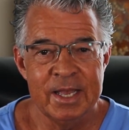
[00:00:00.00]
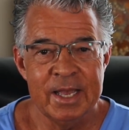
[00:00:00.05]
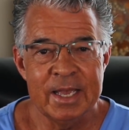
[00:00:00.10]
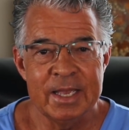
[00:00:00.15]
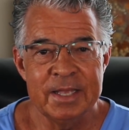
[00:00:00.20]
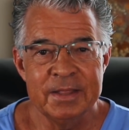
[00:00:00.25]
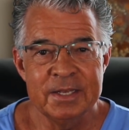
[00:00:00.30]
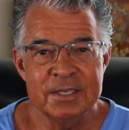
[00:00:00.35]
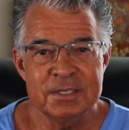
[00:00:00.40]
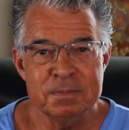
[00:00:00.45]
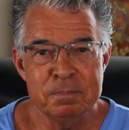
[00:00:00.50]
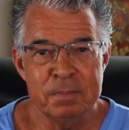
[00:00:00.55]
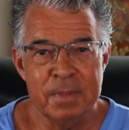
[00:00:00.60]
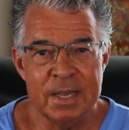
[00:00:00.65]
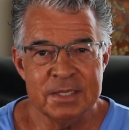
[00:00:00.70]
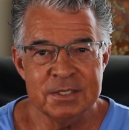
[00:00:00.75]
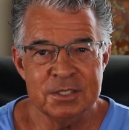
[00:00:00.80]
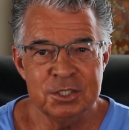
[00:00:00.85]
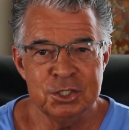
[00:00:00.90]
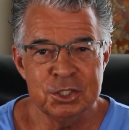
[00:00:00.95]
And this
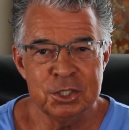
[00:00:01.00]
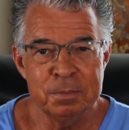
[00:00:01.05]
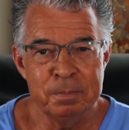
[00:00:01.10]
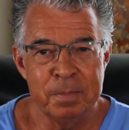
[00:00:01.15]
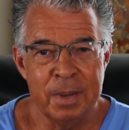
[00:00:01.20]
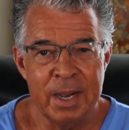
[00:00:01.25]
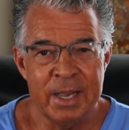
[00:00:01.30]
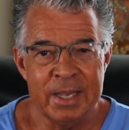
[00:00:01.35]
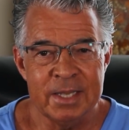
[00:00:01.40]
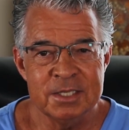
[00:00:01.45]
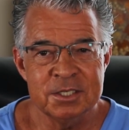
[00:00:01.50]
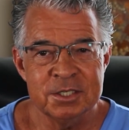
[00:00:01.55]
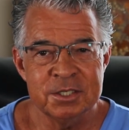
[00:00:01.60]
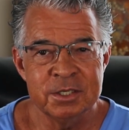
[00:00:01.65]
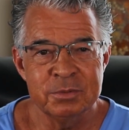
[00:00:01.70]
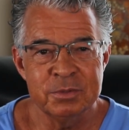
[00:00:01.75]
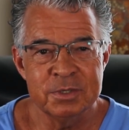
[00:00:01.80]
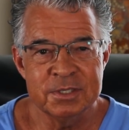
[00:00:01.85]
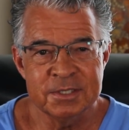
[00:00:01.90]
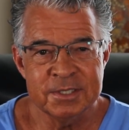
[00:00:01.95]
messenger binds
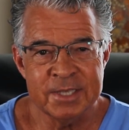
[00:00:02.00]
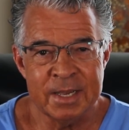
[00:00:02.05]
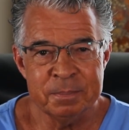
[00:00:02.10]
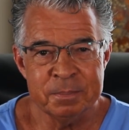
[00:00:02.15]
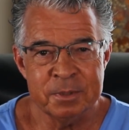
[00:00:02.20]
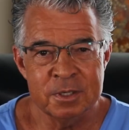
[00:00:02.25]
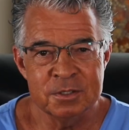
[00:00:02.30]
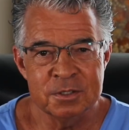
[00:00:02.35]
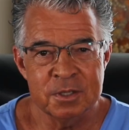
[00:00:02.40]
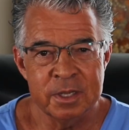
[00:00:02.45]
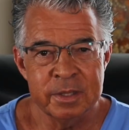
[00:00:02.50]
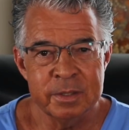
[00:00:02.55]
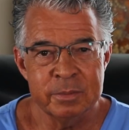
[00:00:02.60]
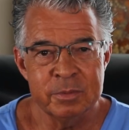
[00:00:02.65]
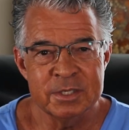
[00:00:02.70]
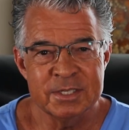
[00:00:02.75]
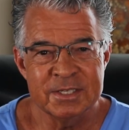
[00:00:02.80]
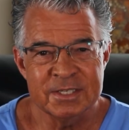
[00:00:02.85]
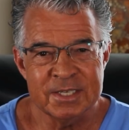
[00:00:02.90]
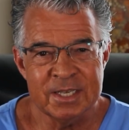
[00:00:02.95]
to receptors on the
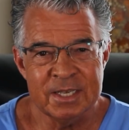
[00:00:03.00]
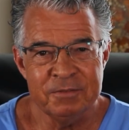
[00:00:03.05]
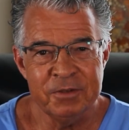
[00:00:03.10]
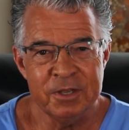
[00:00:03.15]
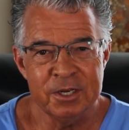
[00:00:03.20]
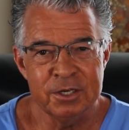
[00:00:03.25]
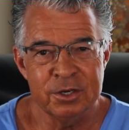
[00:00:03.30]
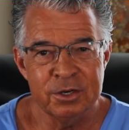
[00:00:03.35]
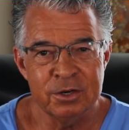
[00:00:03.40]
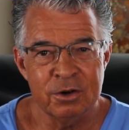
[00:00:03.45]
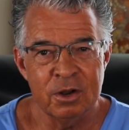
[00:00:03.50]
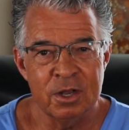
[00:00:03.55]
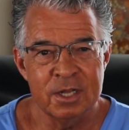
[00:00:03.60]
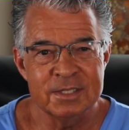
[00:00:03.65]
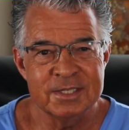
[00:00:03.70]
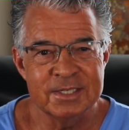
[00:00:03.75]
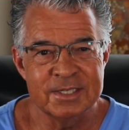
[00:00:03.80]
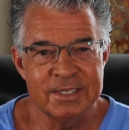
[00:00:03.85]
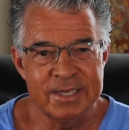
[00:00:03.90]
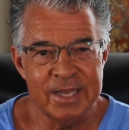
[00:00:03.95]
receiving
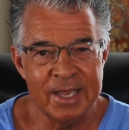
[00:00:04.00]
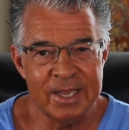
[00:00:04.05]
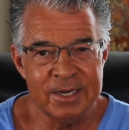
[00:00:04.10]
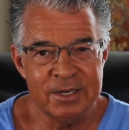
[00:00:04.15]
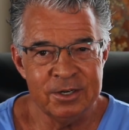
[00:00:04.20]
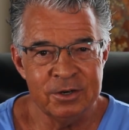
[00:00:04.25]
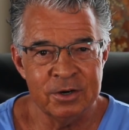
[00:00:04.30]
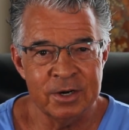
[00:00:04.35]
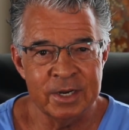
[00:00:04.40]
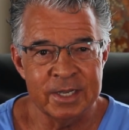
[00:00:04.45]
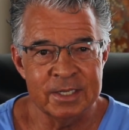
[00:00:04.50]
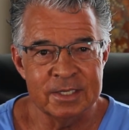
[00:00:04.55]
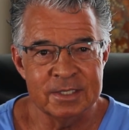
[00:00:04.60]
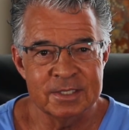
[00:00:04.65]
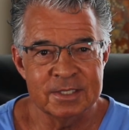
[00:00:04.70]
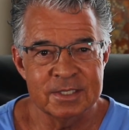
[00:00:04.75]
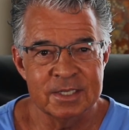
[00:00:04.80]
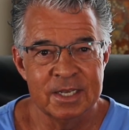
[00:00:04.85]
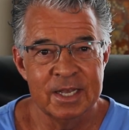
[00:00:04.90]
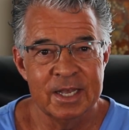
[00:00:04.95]
neuron's
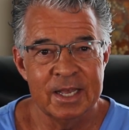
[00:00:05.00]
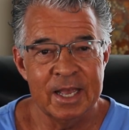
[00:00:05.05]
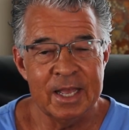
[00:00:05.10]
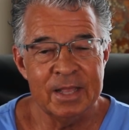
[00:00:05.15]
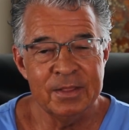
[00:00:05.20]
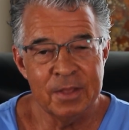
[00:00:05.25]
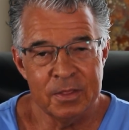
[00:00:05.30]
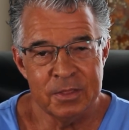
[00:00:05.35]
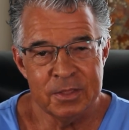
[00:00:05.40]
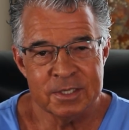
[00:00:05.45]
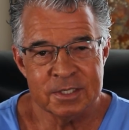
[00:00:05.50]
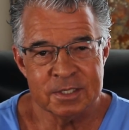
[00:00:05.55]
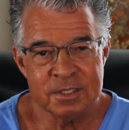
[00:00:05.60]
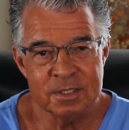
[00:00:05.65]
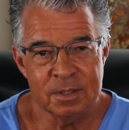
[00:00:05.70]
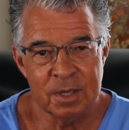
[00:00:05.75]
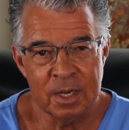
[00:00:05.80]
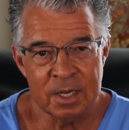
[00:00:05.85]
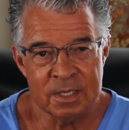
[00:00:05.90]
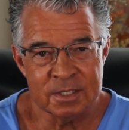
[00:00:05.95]
dendrites. And then, this,
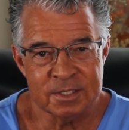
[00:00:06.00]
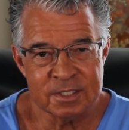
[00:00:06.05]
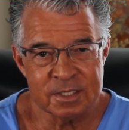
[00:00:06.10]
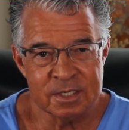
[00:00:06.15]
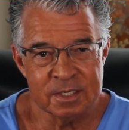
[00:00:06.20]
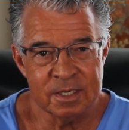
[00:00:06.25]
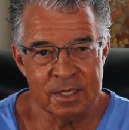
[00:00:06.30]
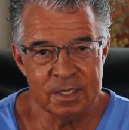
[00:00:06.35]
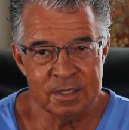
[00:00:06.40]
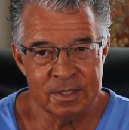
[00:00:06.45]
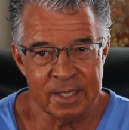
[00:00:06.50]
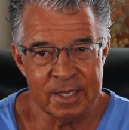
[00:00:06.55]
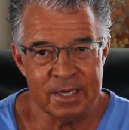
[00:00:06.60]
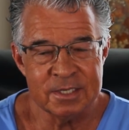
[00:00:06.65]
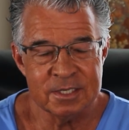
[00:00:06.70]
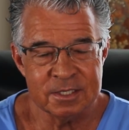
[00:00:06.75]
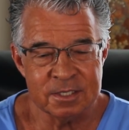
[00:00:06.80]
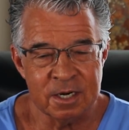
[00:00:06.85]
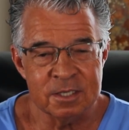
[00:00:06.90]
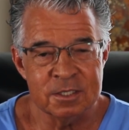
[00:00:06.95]
uh, then
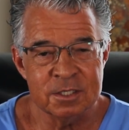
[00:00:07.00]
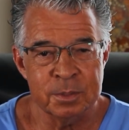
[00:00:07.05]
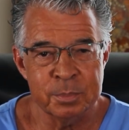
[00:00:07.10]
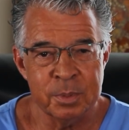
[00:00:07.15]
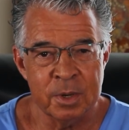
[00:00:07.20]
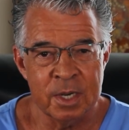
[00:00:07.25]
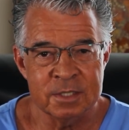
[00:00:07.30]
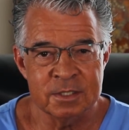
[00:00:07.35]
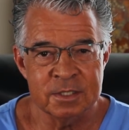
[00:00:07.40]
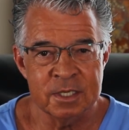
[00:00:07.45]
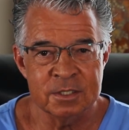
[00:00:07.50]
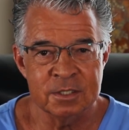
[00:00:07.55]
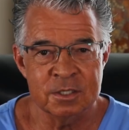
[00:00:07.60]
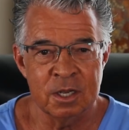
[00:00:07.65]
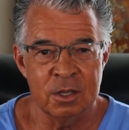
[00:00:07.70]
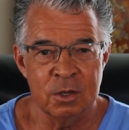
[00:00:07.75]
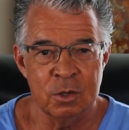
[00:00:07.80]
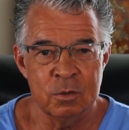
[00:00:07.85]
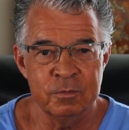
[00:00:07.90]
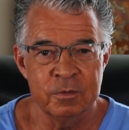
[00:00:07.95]
it starts the process
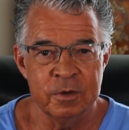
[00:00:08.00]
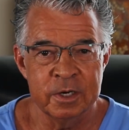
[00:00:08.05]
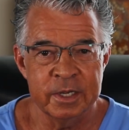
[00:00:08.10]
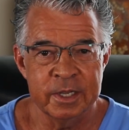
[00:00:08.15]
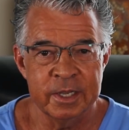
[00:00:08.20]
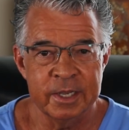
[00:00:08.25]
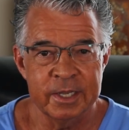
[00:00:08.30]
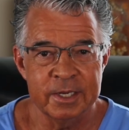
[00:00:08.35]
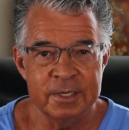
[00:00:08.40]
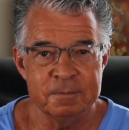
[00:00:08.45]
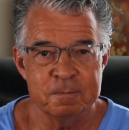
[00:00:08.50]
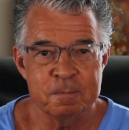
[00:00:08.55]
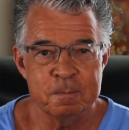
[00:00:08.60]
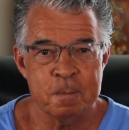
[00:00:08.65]
all over again.